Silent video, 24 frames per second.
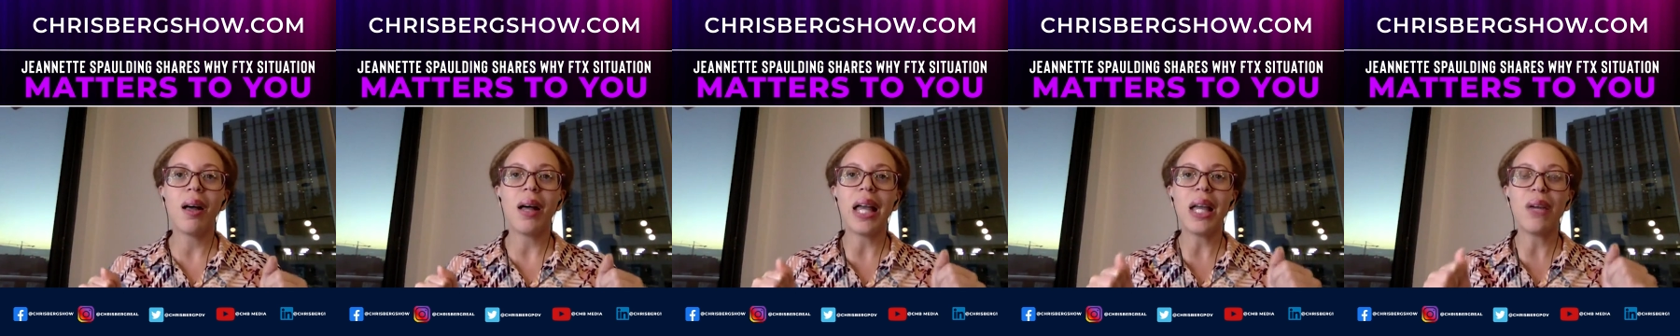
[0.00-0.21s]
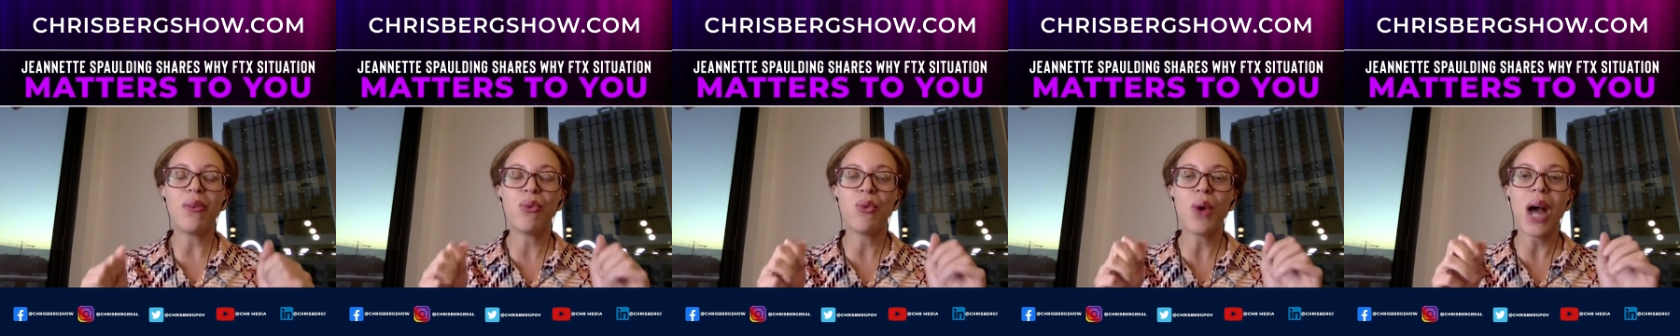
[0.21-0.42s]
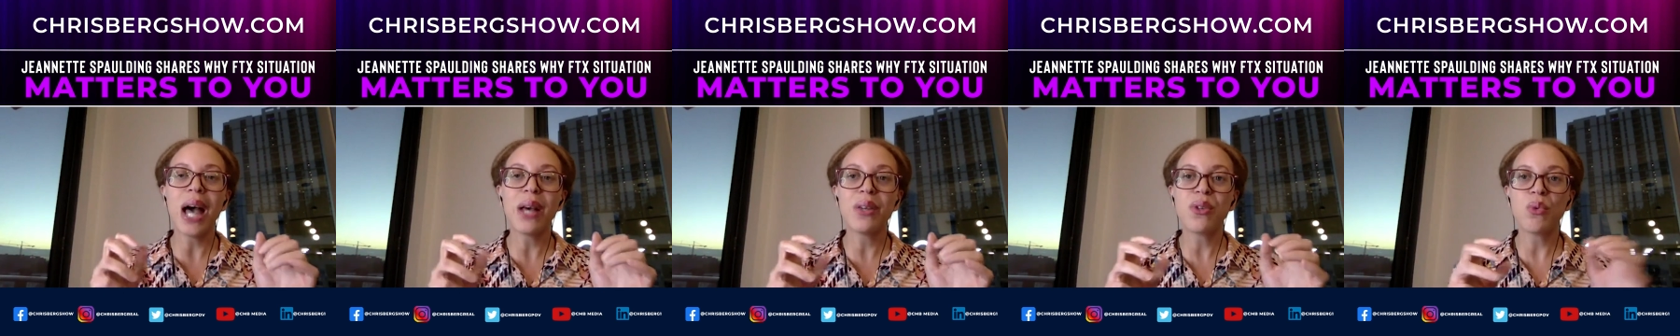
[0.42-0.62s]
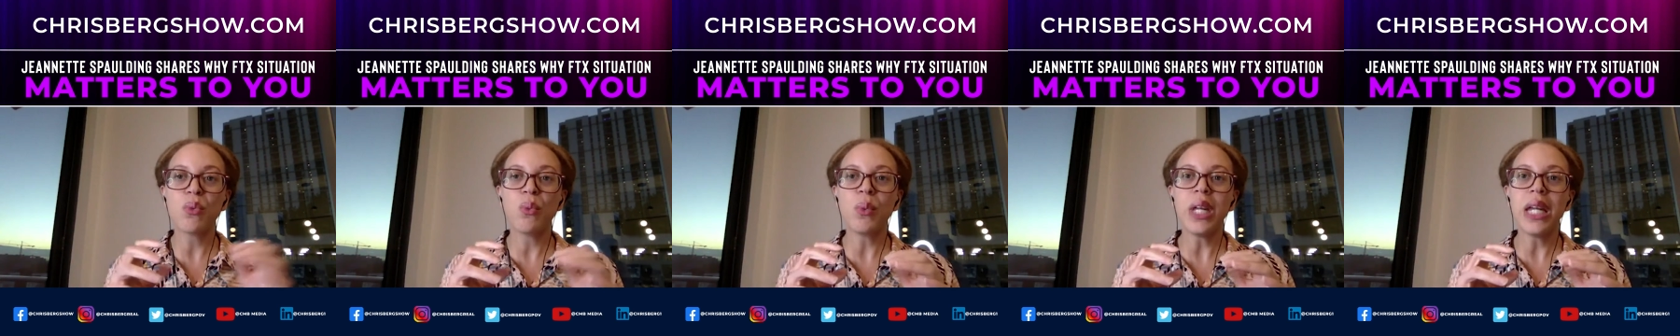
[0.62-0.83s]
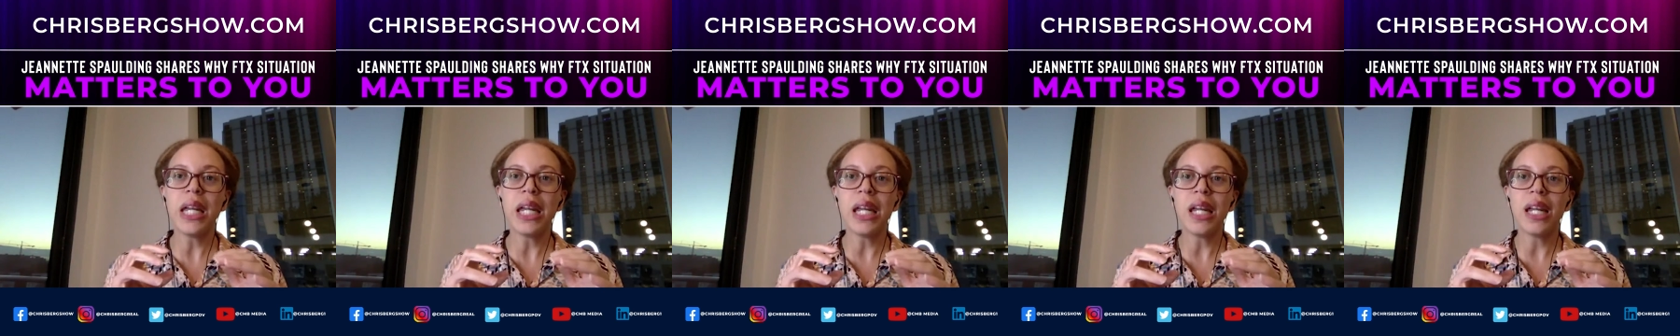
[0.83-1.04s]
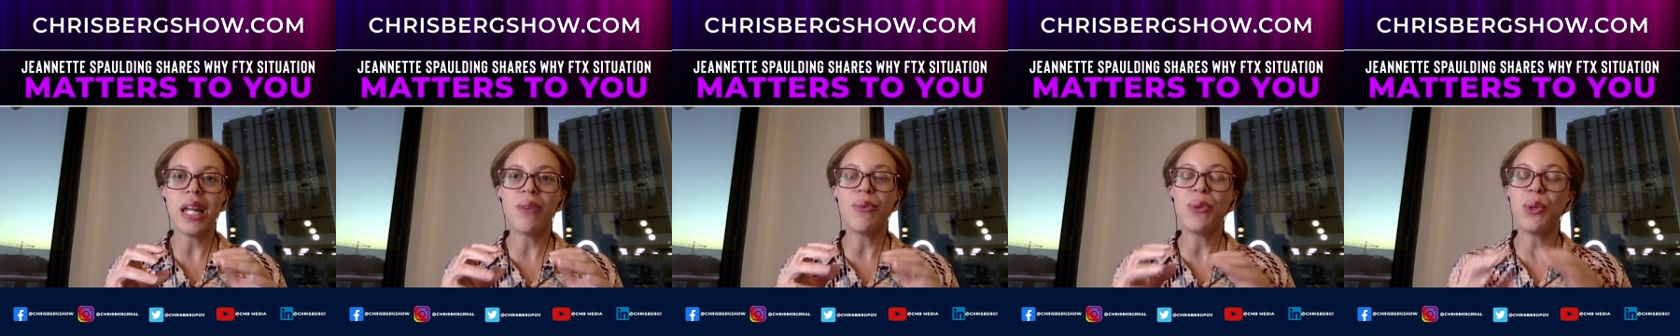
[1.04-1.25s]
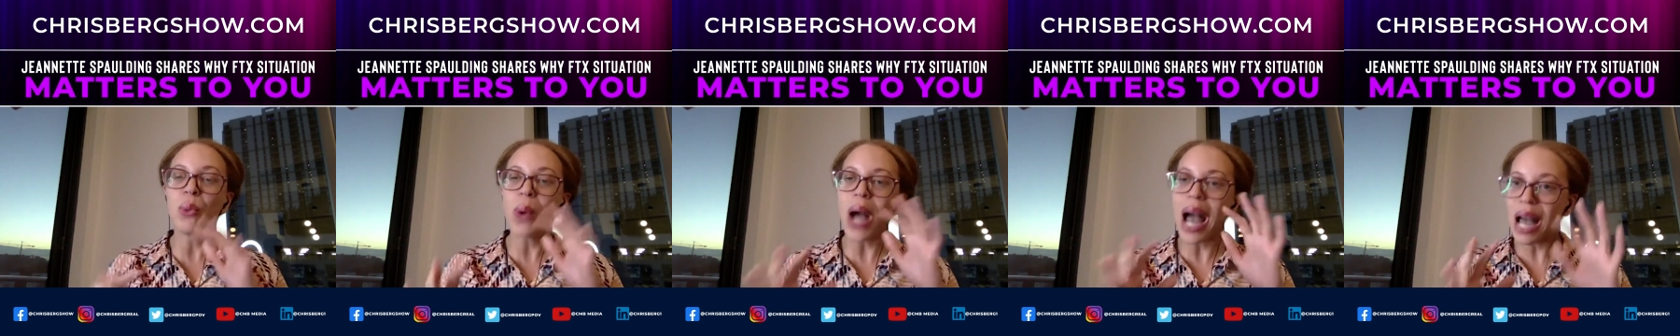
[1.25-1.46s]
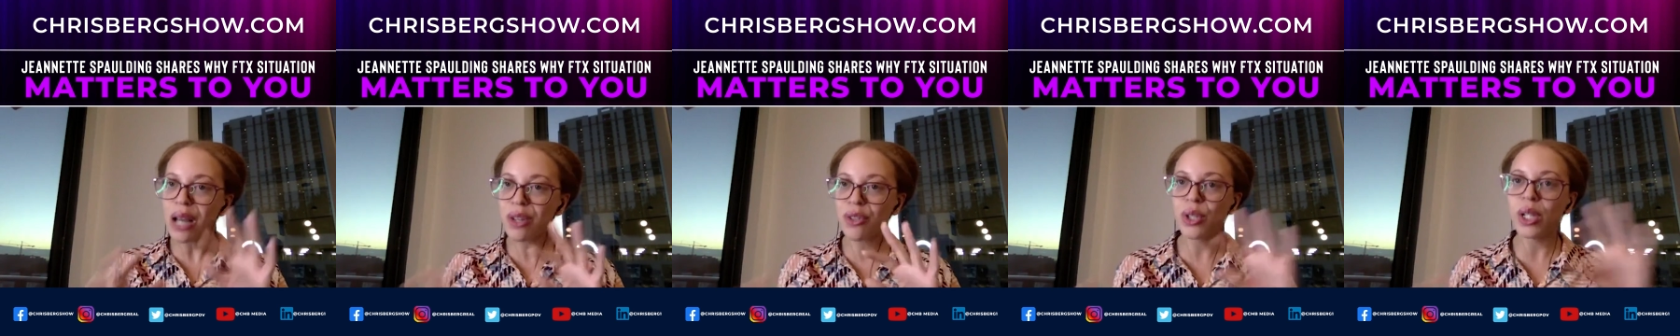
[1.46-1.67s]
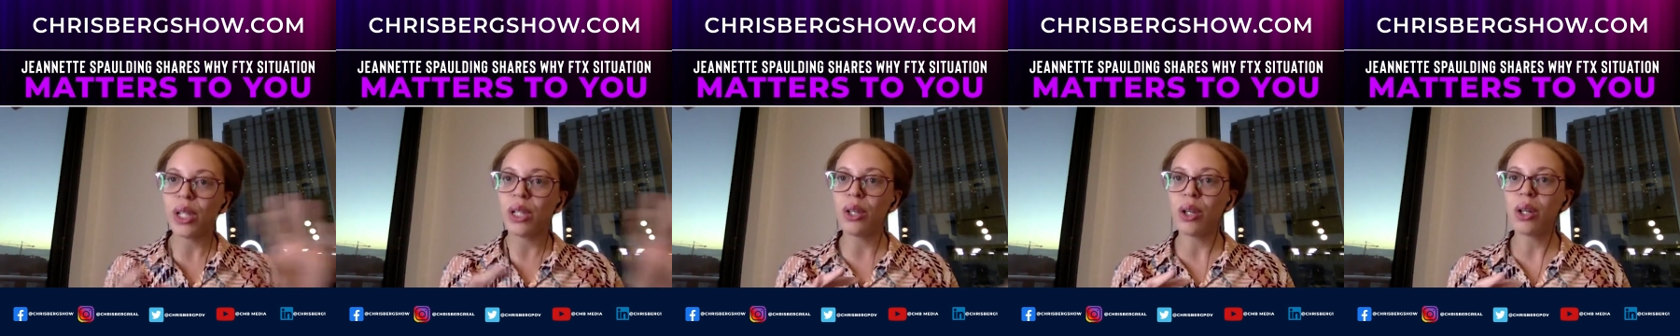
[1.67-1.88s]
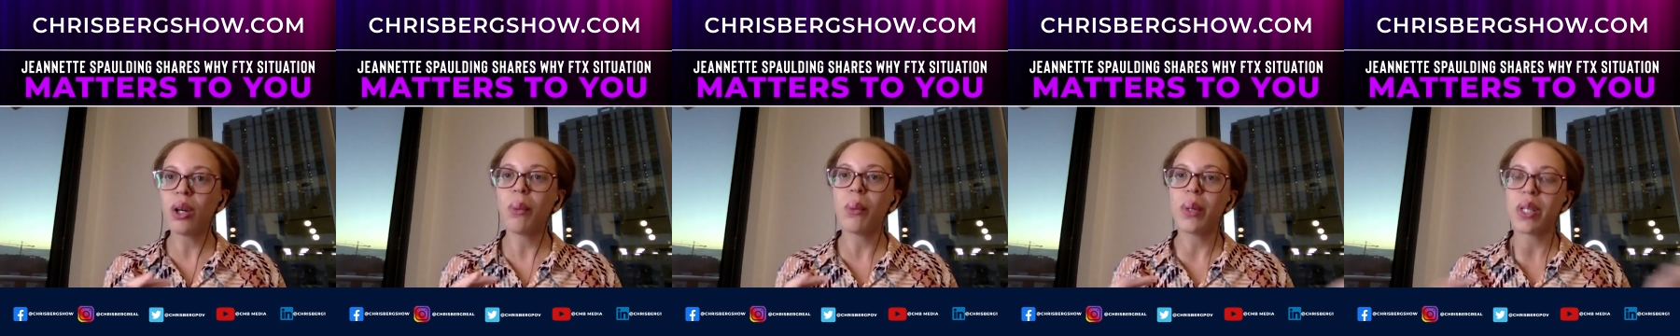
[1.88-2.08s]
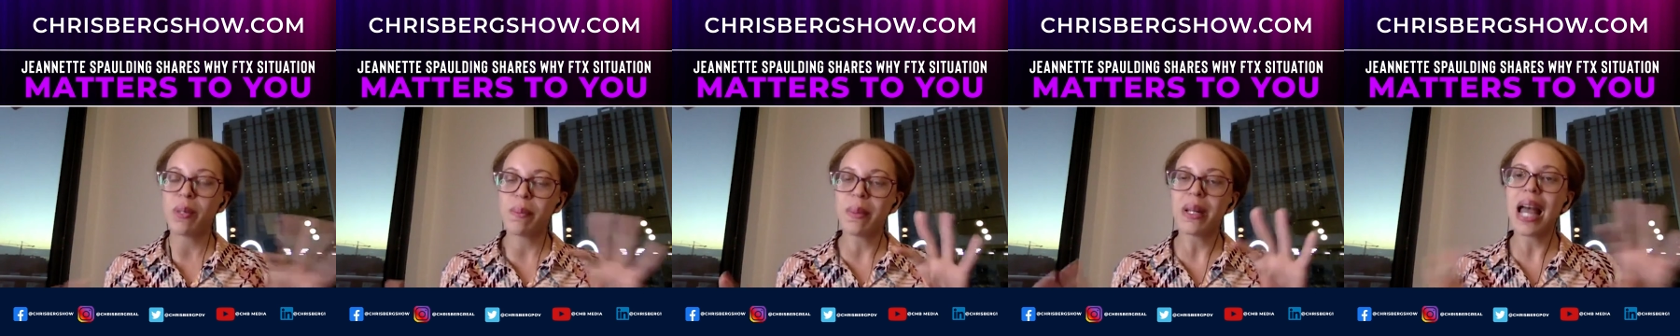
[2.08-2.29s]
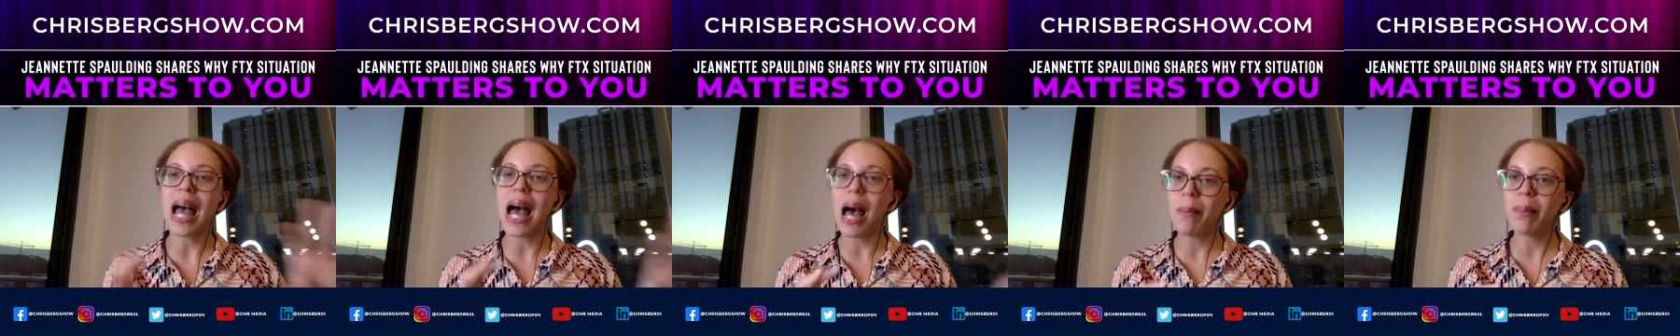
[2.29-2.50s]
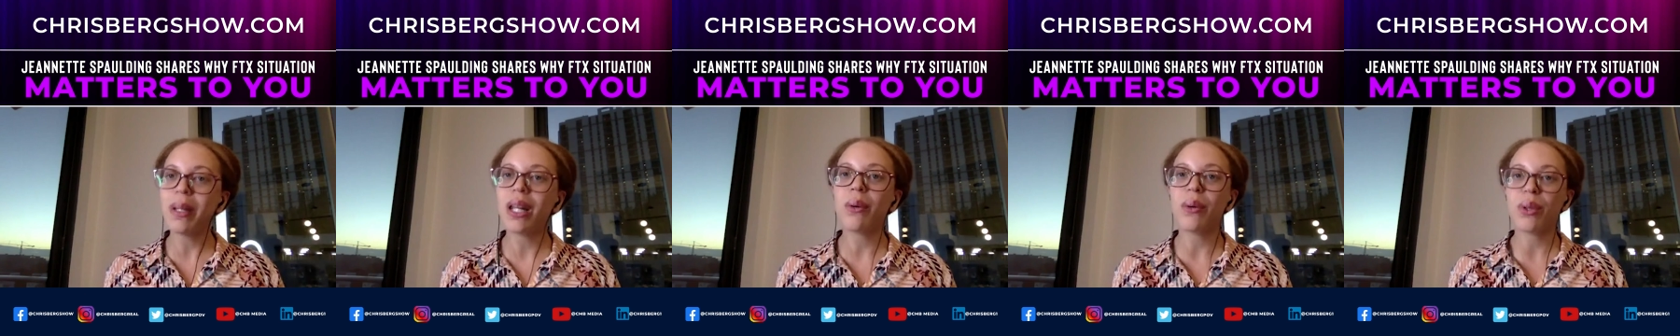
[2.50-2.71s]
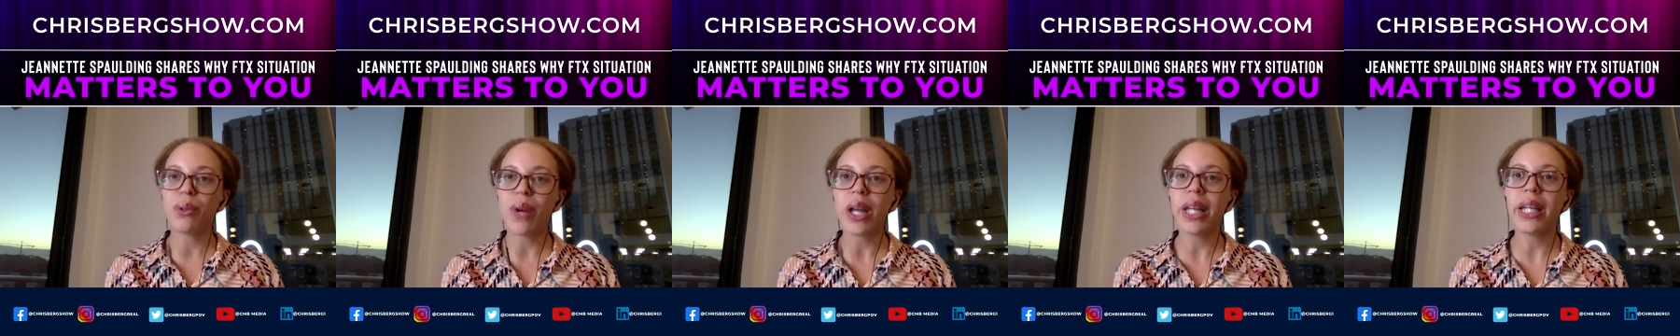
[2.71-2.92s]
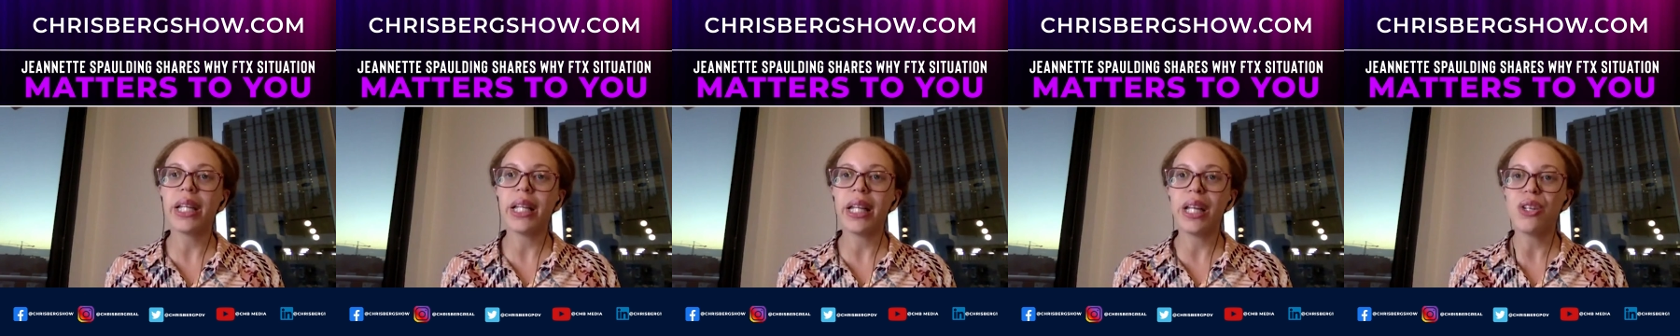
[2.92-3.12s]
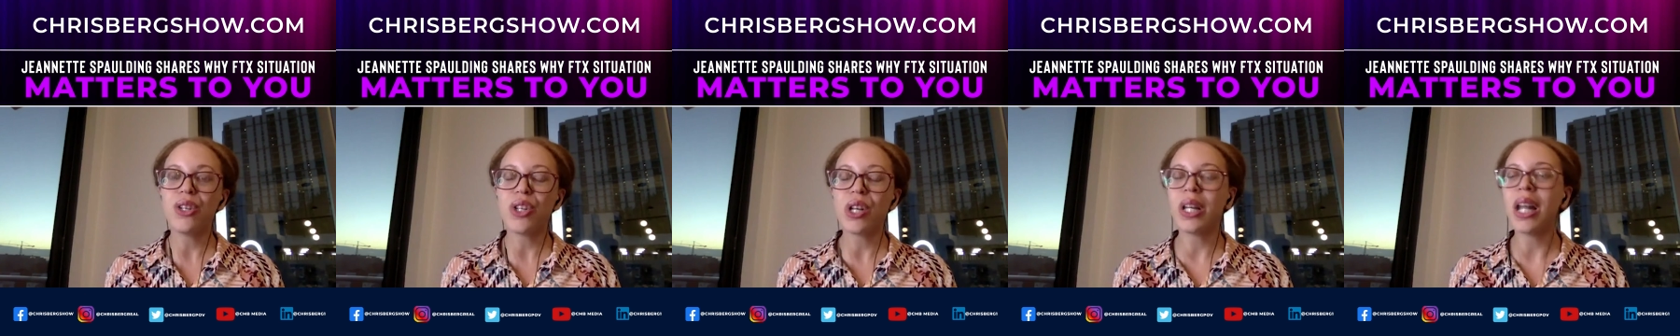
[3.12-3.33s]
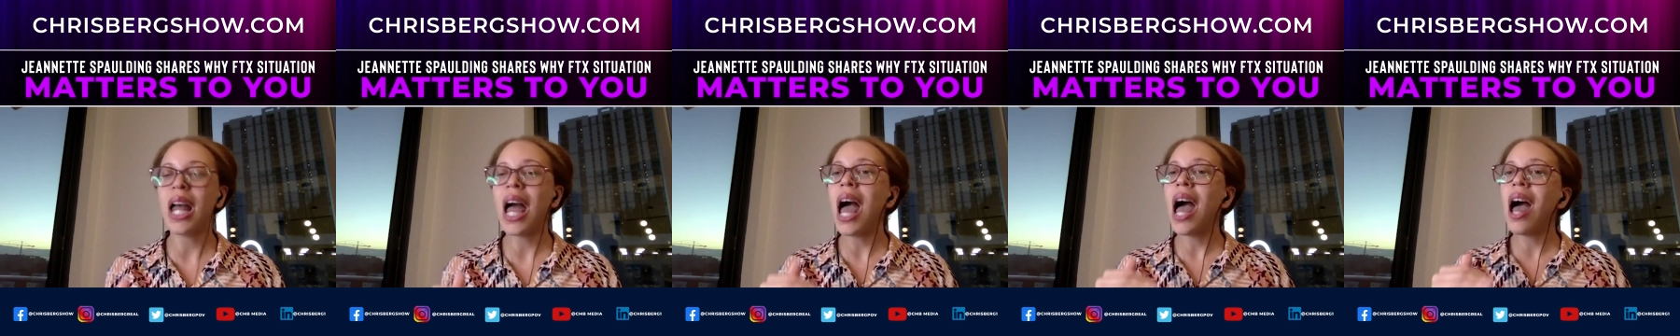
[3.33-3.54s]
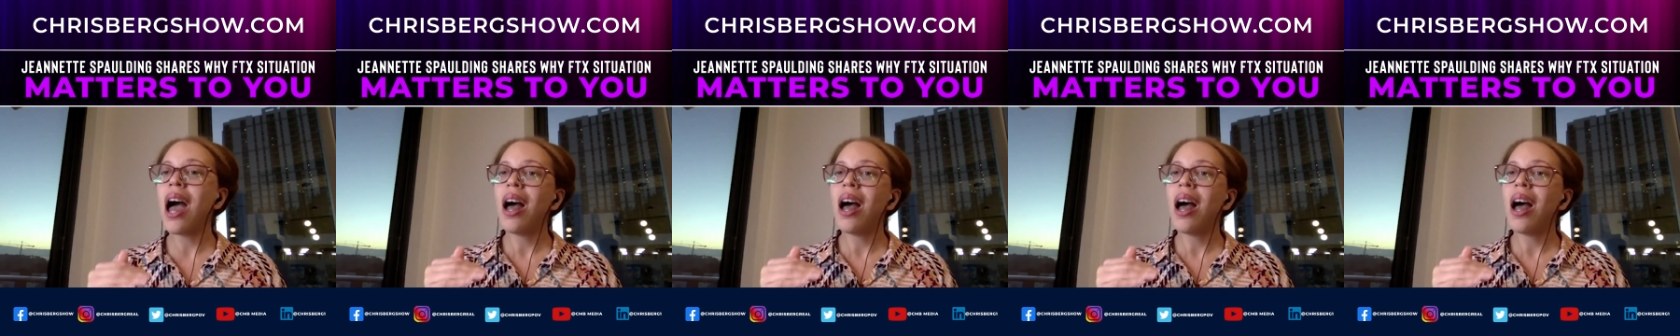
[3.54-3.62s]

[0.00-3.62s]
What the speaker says: if you actually look at what's been happening with regulation,